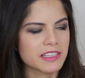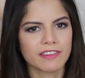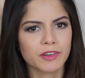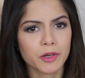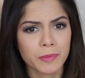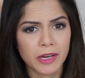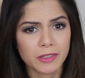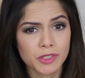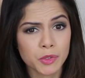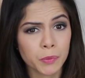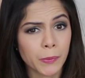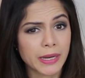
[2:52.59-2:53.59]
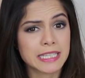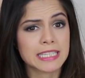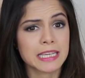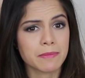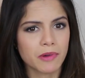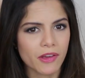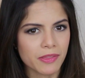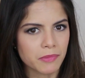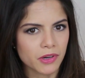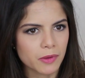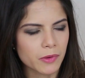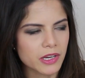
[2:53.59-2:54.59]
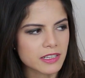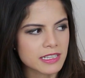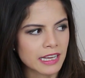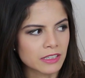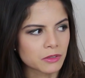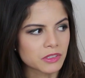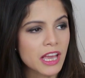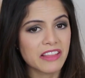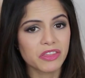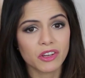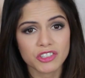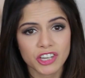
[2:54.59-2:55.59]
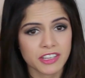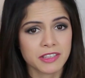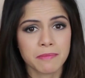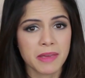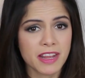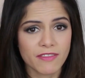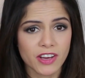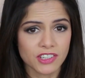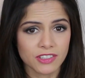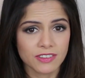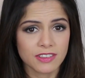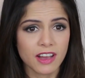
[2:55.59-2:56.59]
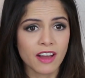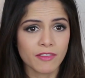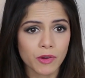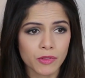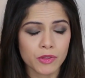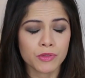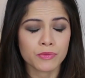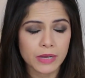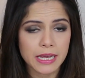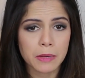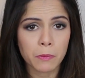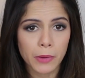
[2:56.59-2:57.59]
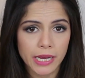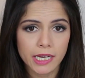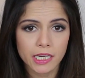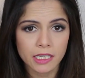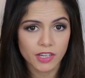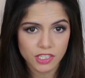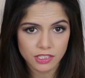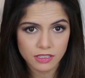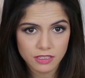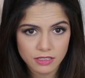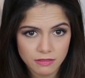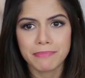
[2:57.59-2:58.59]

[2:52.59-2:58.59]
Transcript: I've got about twenty Bath and Body Works candles, and not just the mini versions, I've got the three wick versions.